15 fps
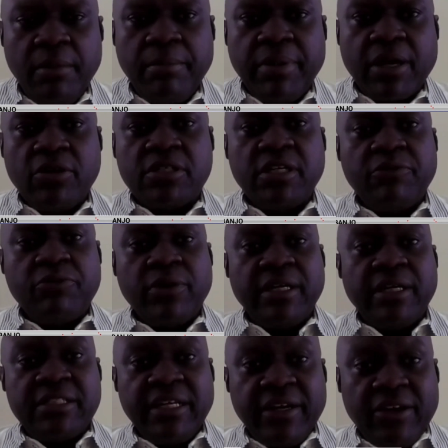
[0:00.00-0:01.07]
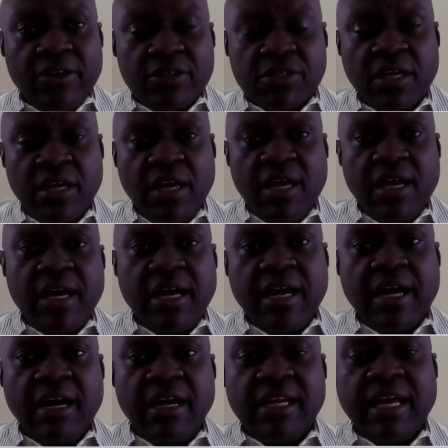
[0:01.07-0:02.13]
Because if we're serious,
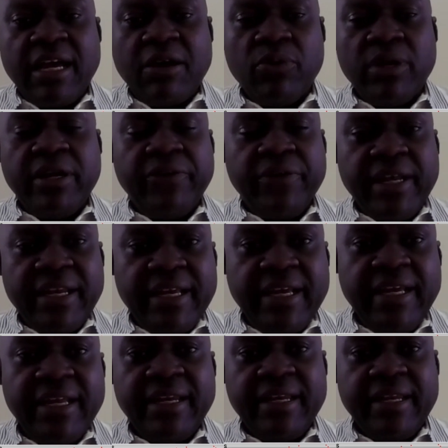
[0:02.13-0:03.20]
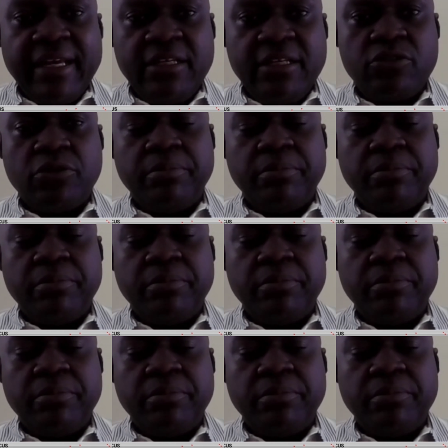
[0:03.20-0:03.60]
then we really need